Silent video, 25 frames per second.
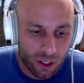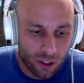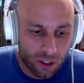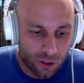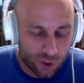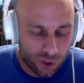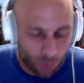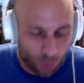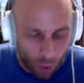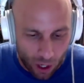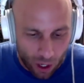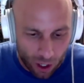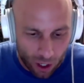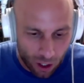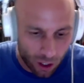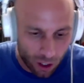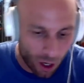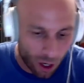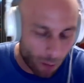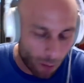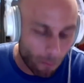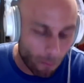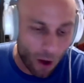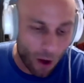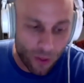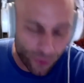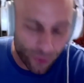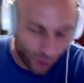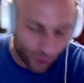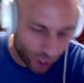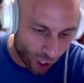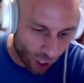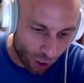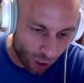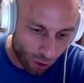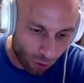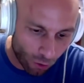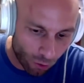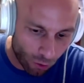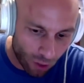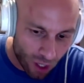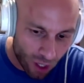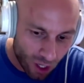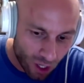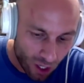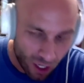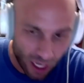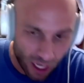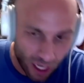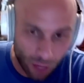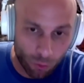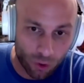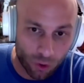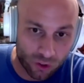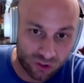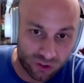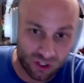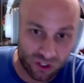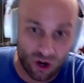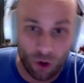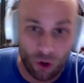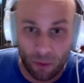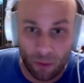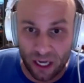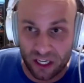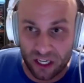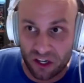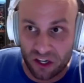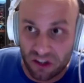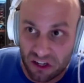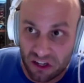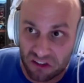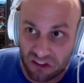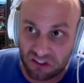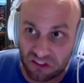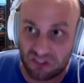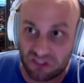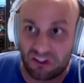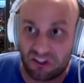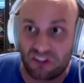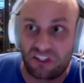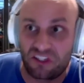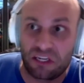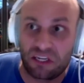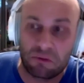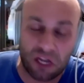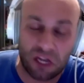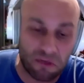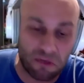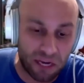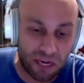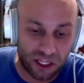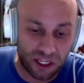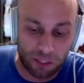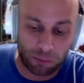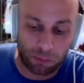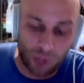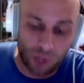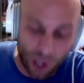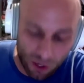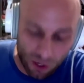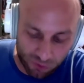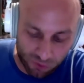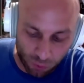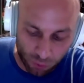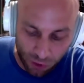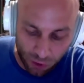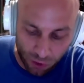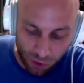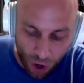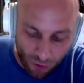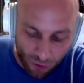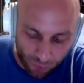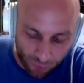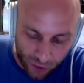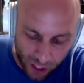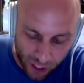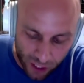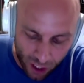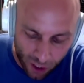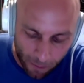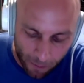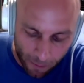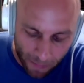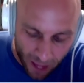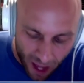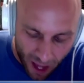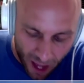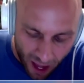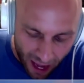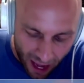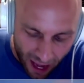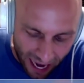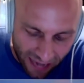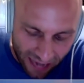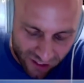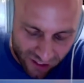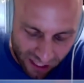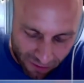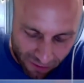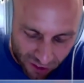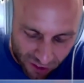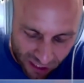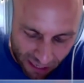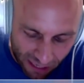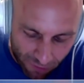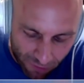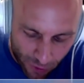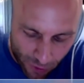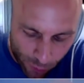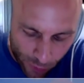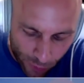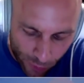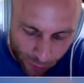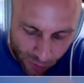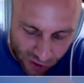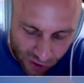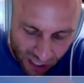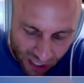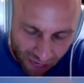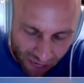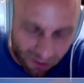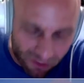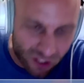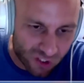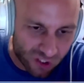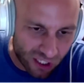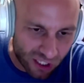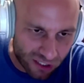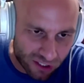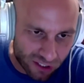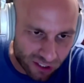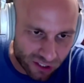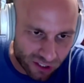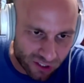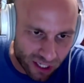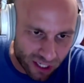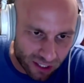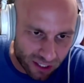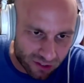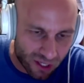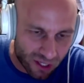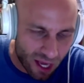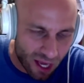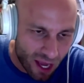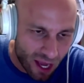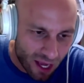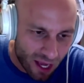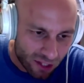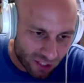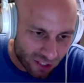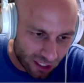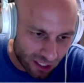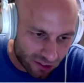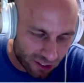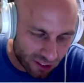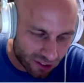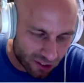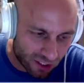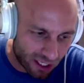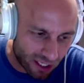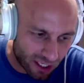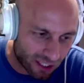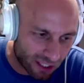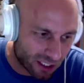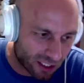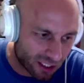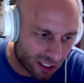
to where a month ago it was, oh my goodness, is this team going to make the playoffs? What an awful year. 877 337 66.